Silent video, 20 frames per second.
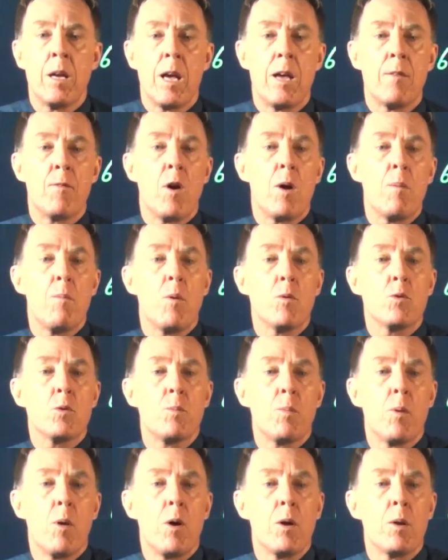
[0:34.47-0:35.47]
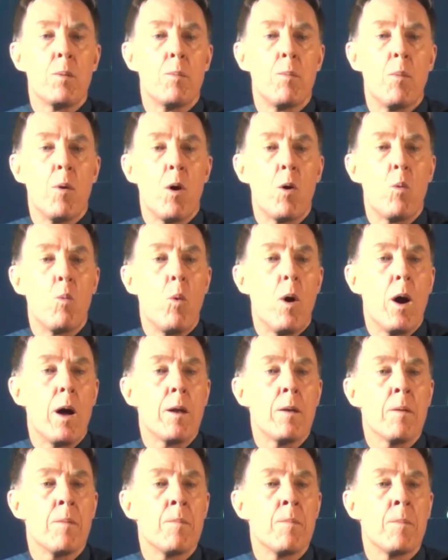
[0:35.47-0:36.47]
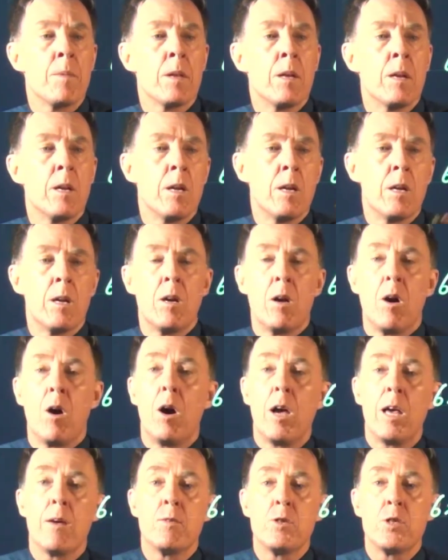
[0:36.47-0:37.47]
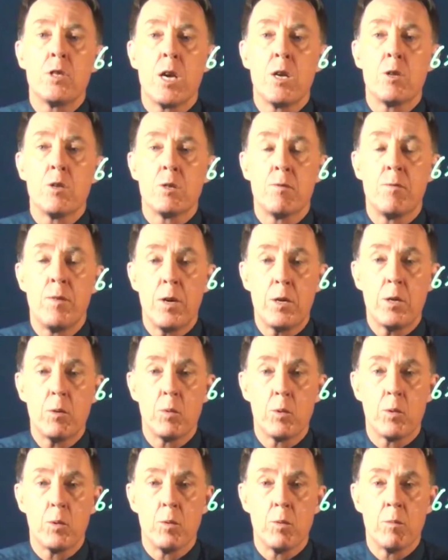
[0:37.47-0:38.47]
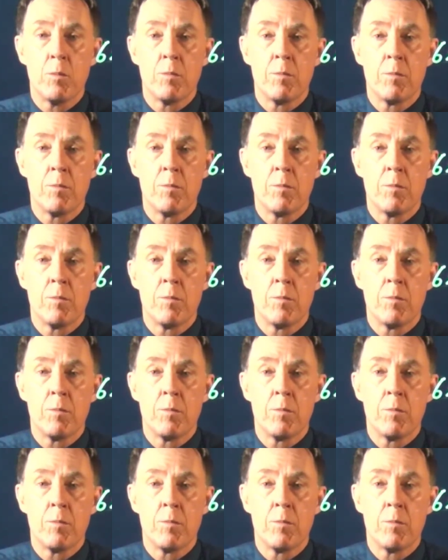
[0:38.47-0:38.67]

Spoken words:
If I multiplied it by 1, I haven't changed its value at all.